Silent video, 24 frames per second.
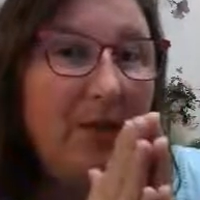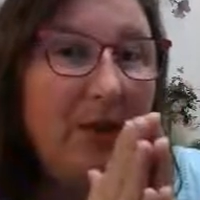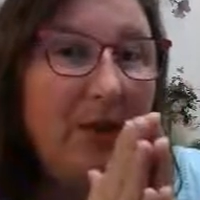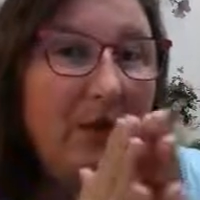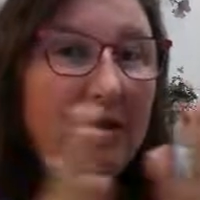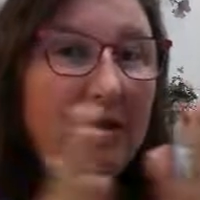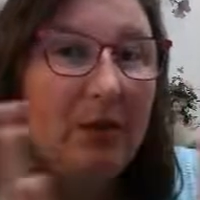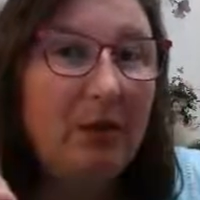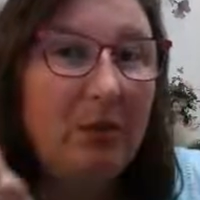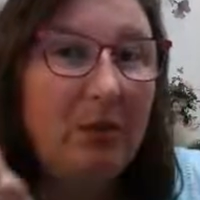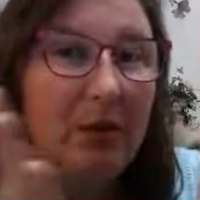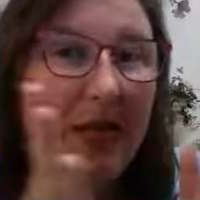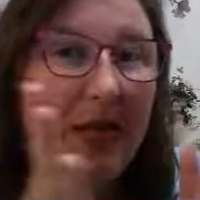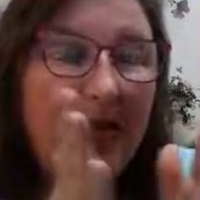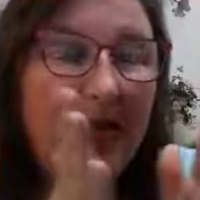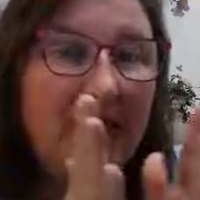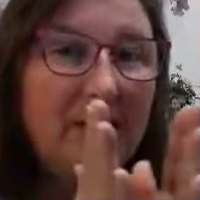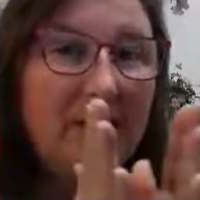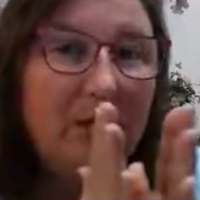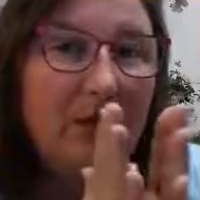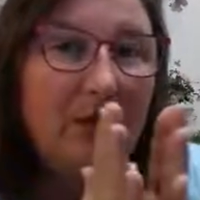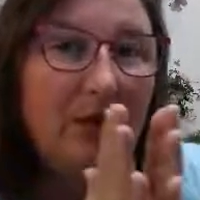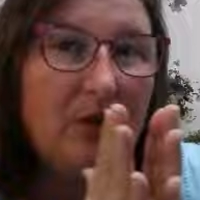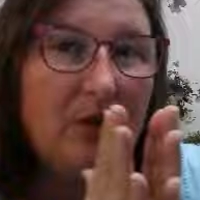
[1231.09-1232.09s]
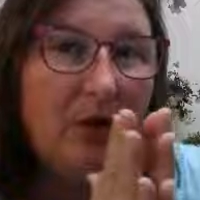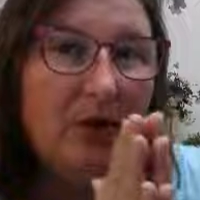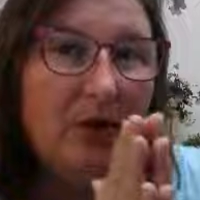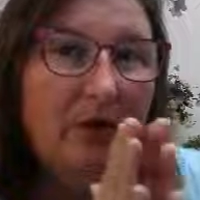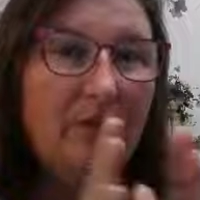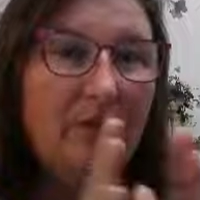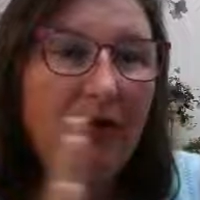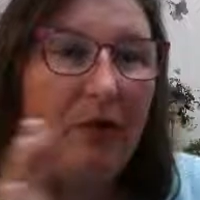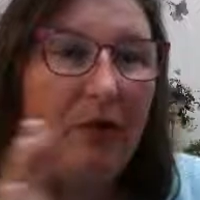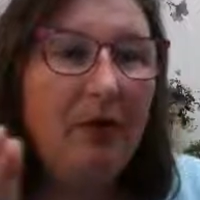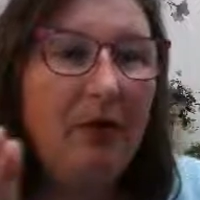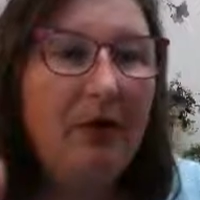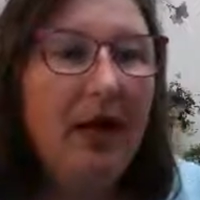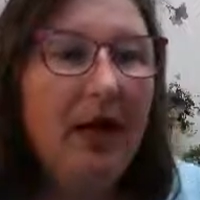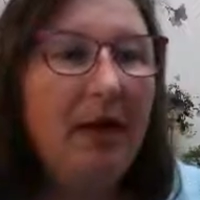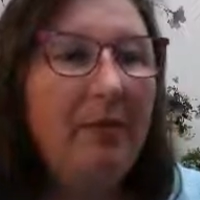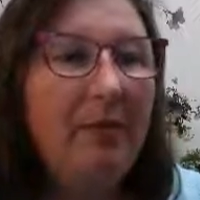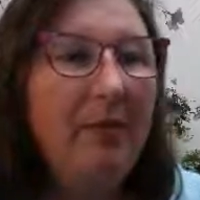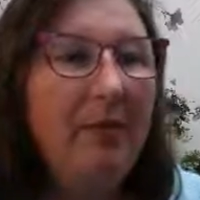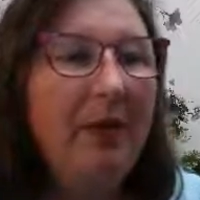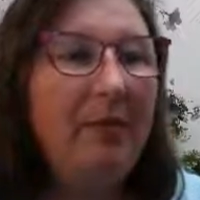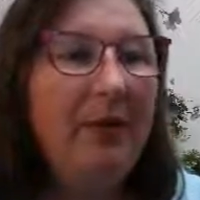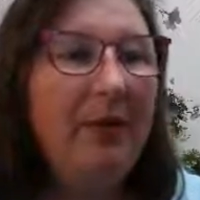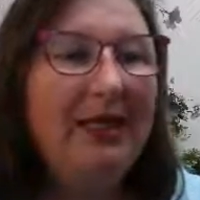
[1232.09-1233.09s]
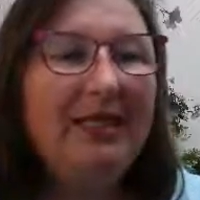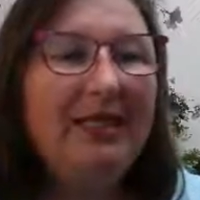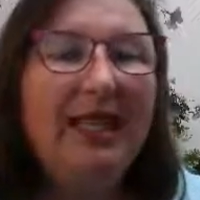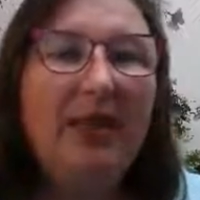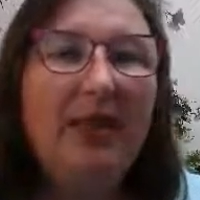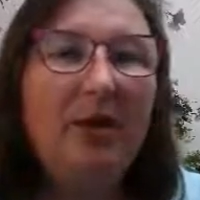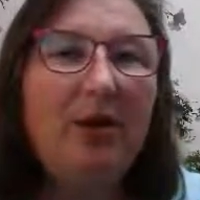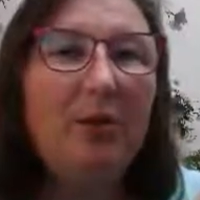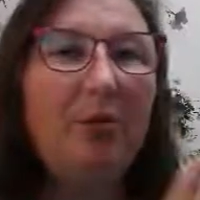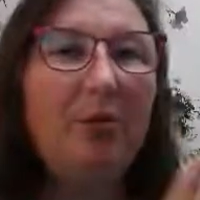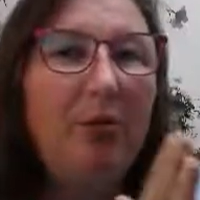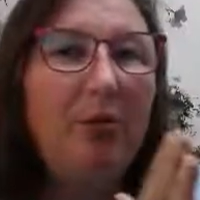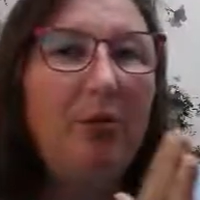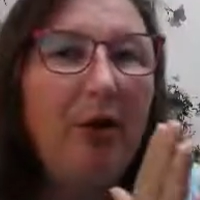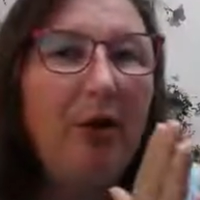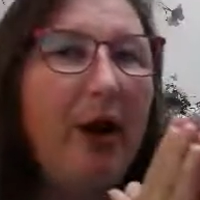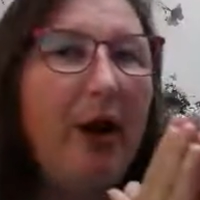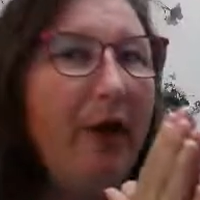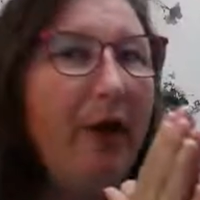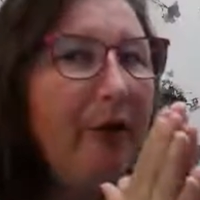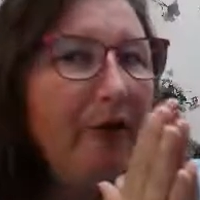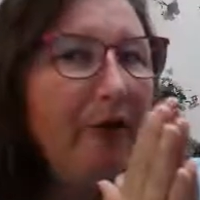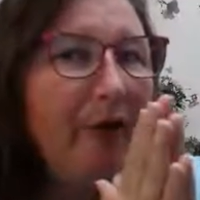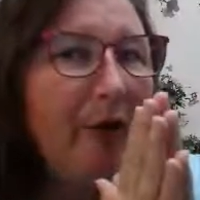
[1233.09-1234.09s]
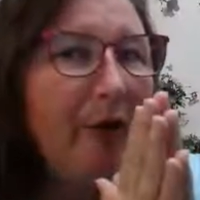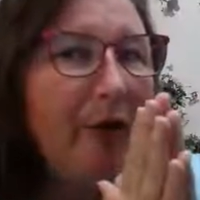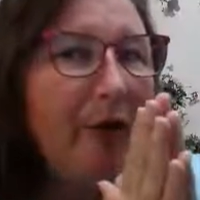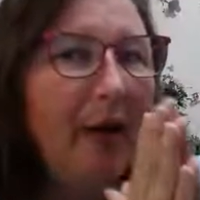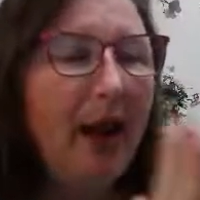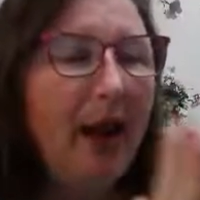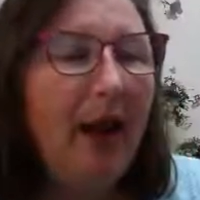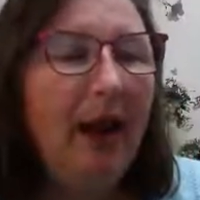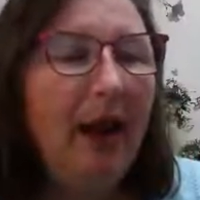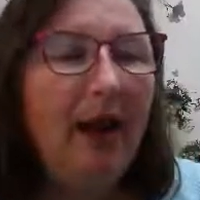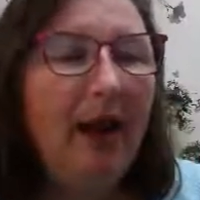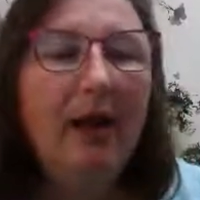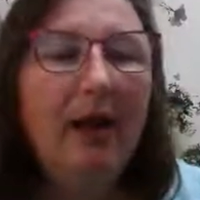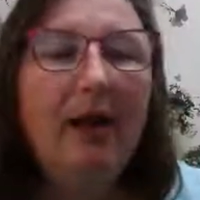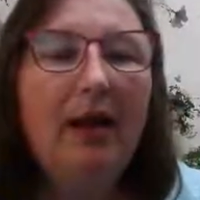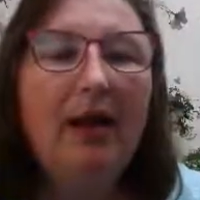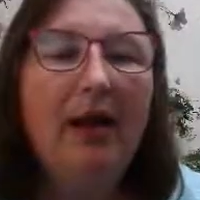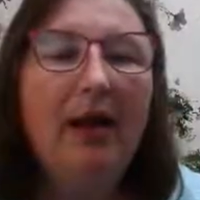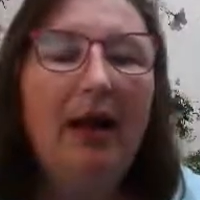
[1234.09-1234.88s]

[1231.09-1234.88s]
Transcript: Those little blades will start to fold up, and we say they're praying for rain.